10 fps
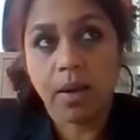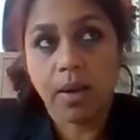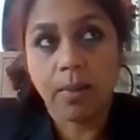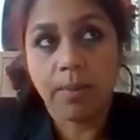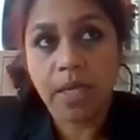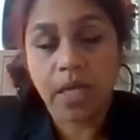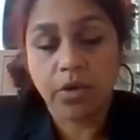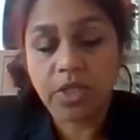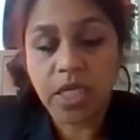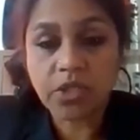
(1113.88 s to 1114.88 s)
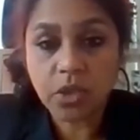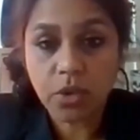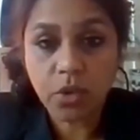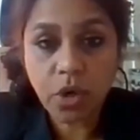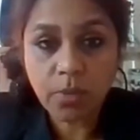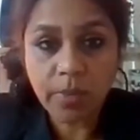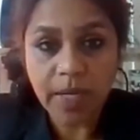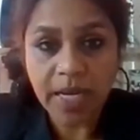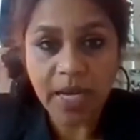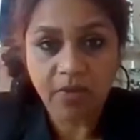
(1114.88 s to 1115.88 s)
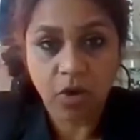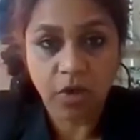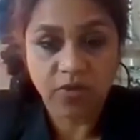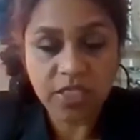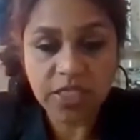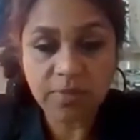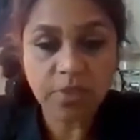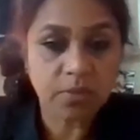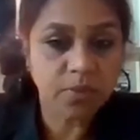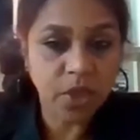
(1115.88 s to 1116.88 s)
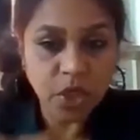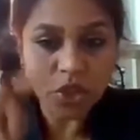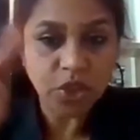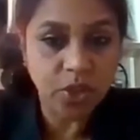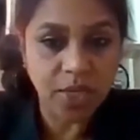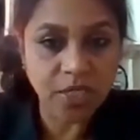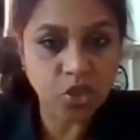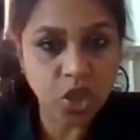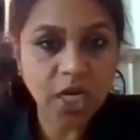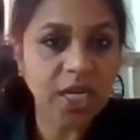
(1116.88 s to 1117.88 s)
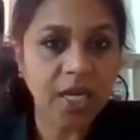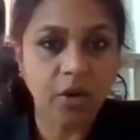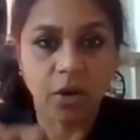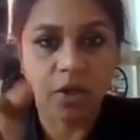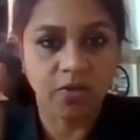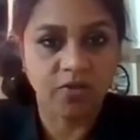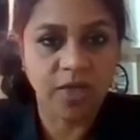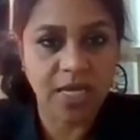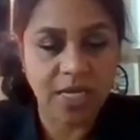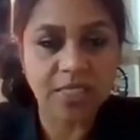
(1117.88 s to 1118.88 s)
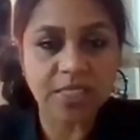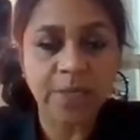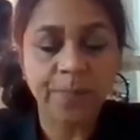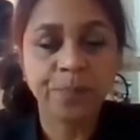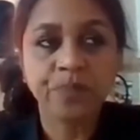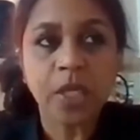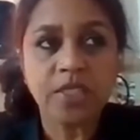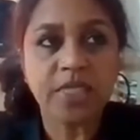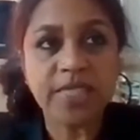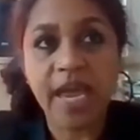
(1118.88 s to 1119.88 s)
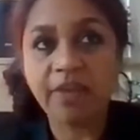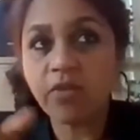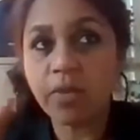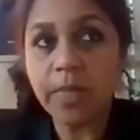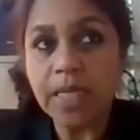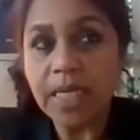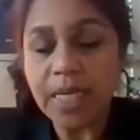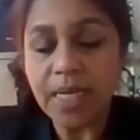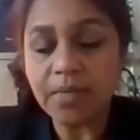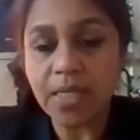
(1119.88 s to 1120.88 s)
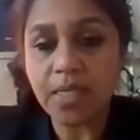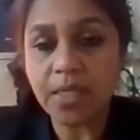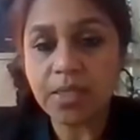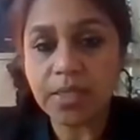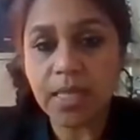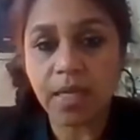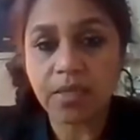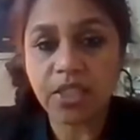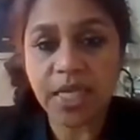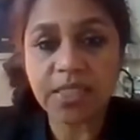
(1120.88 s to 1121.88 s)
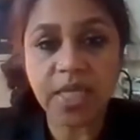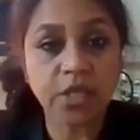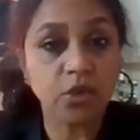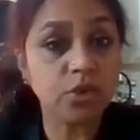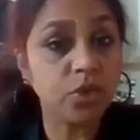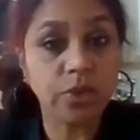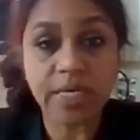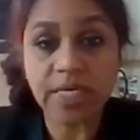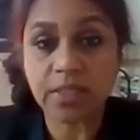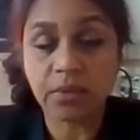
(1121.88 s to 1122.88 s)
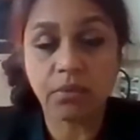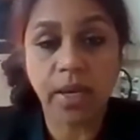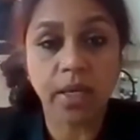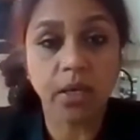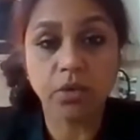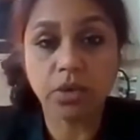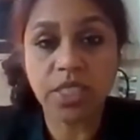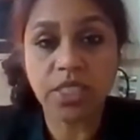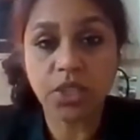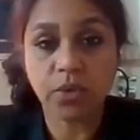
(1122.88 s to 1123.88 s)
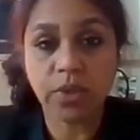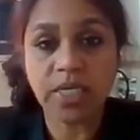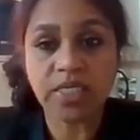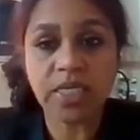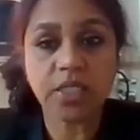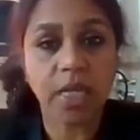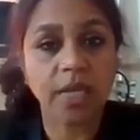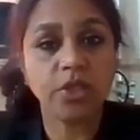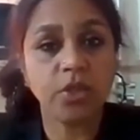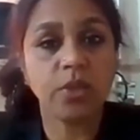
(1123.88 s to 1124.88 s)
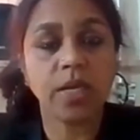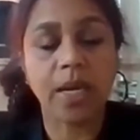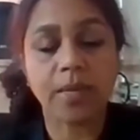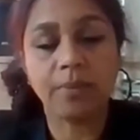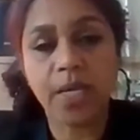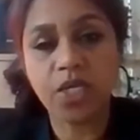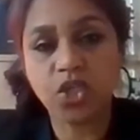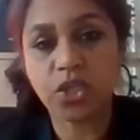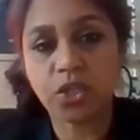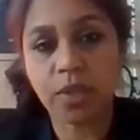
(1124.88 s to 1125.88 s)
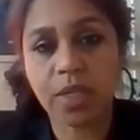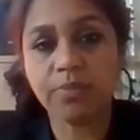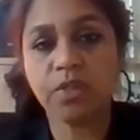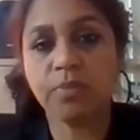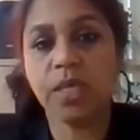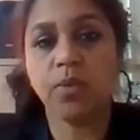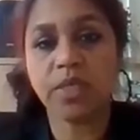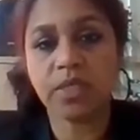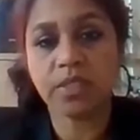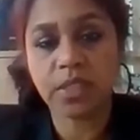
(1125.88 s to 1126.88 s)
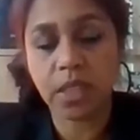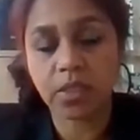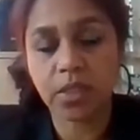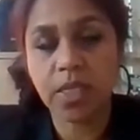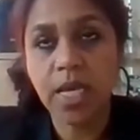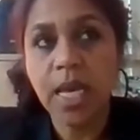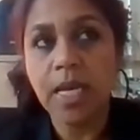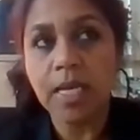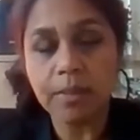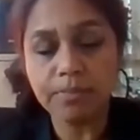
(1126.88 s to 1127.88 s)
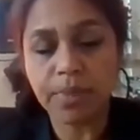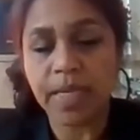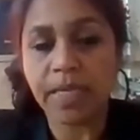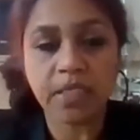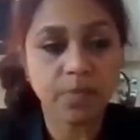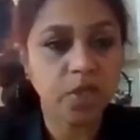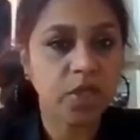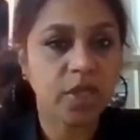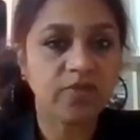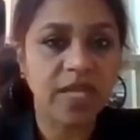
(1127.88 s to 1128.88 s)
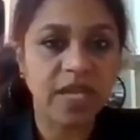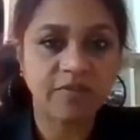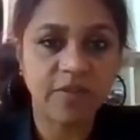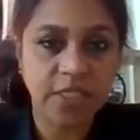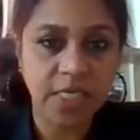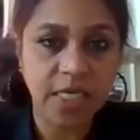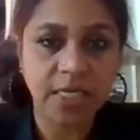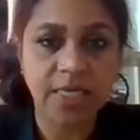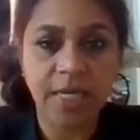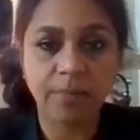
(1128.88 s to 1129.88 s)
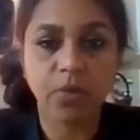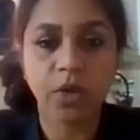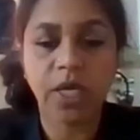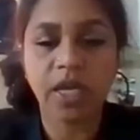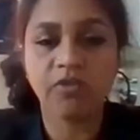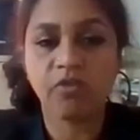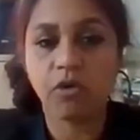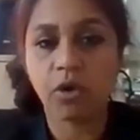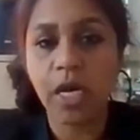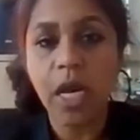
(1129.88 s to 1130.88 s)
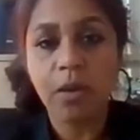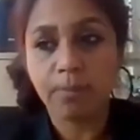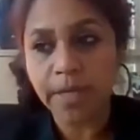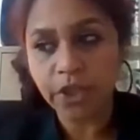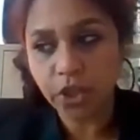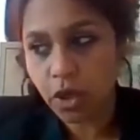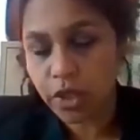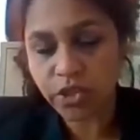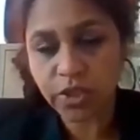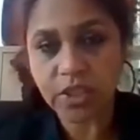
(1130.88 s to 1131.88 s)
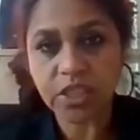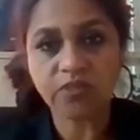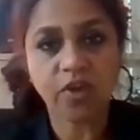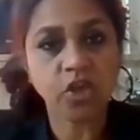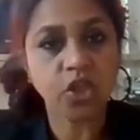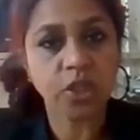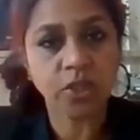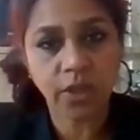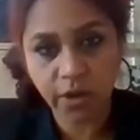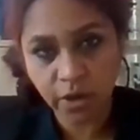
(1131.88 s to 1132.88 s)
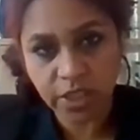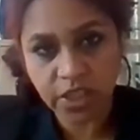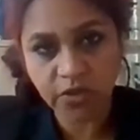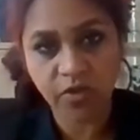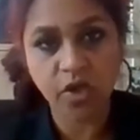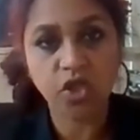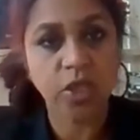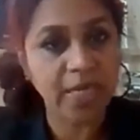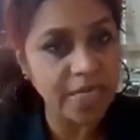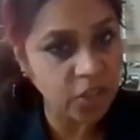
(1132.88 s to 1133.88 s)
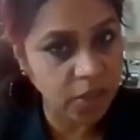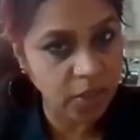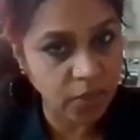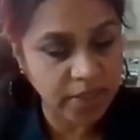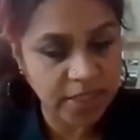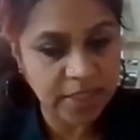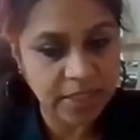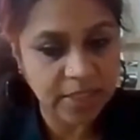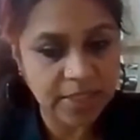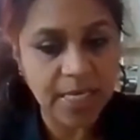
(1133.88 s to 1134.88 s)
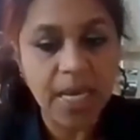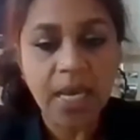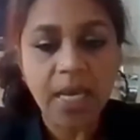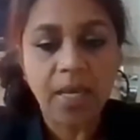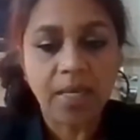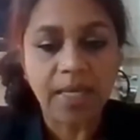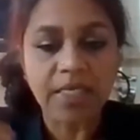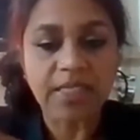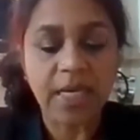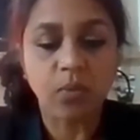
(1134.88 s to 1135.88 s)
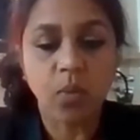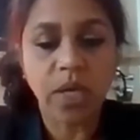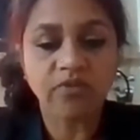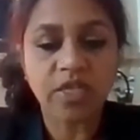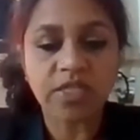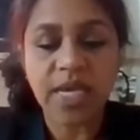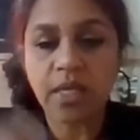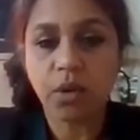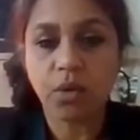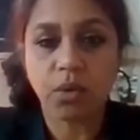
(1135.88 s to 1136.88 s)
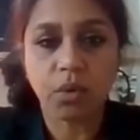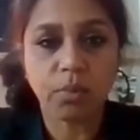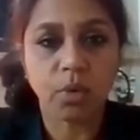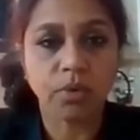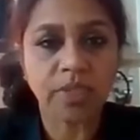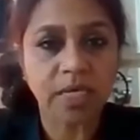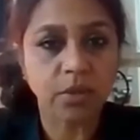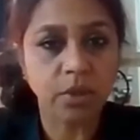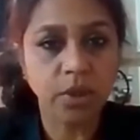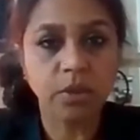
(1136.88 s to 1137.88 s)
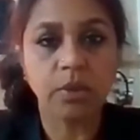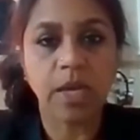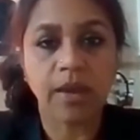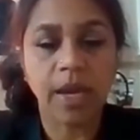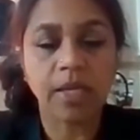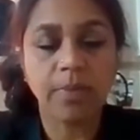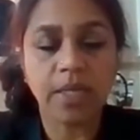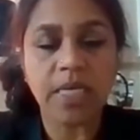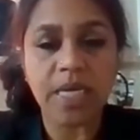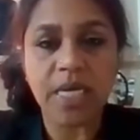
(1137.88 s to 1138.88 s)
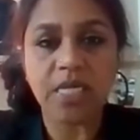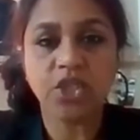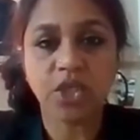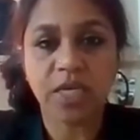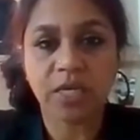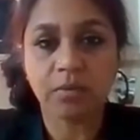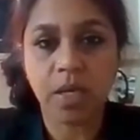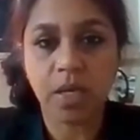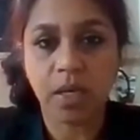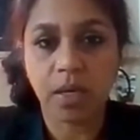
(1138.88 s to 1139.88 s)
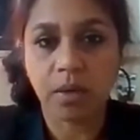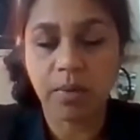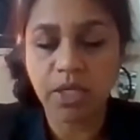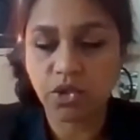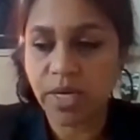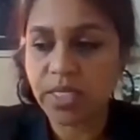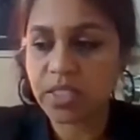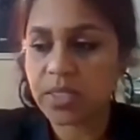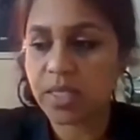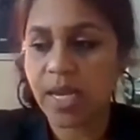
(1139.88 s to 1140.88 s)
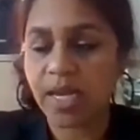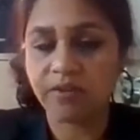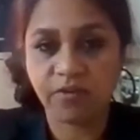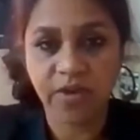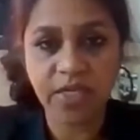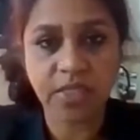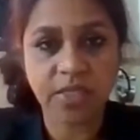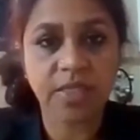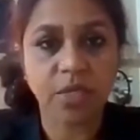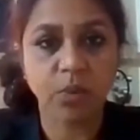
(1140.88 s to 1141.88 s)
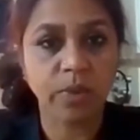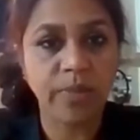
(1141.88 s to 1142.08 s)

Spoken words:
my thyroid tests are normal, but I have all of the symptoms, because you're not checking all of these. Does everybody need these tests? I don't do it as a regular routine screening test. I do it on patients who come to me with a certain complaint, especially if they have fatigue. Then I'm looking for mitochondrial dysfunction, thyroid dysfunction, insulin resistance. Like I said, if there's any hormone that anybody needs to get addressed and fixed, that would be